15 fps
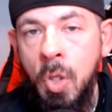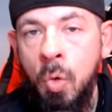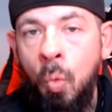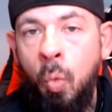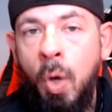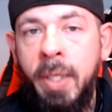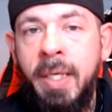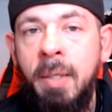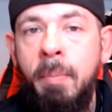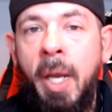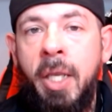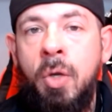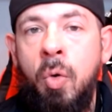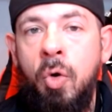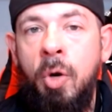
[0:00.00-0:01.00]
What can
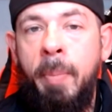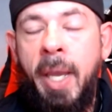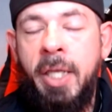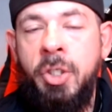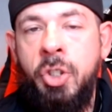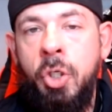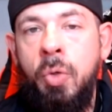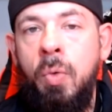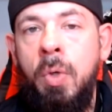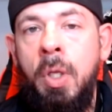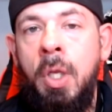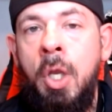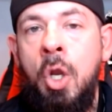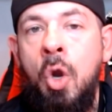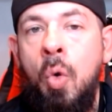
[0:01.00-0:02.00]
my quarterback do?
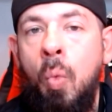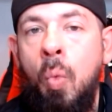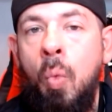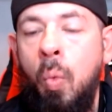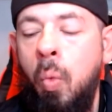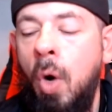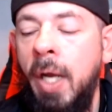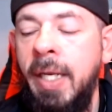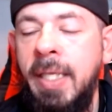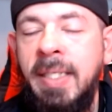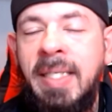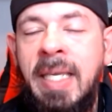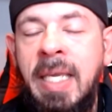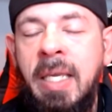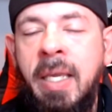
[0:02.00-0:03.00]
What is
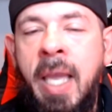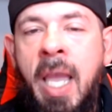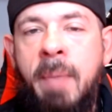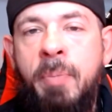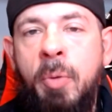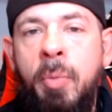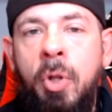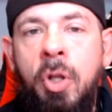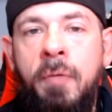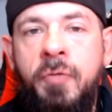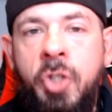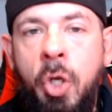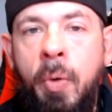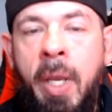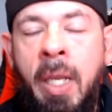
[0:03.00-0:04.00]
he capable of
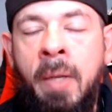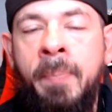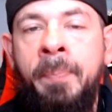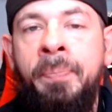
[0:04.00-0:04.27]
doing